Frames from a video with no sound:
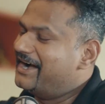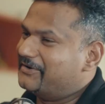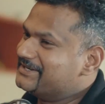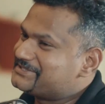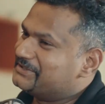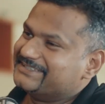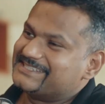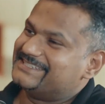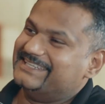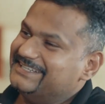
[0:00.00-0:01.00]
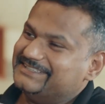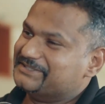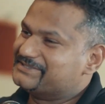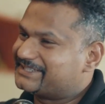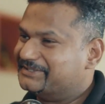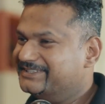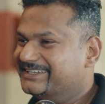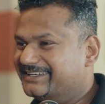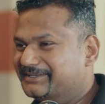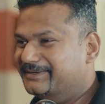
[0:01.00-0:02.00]
How does all this lead to Saudi
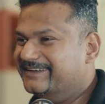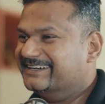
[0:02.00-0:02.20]
Arabia?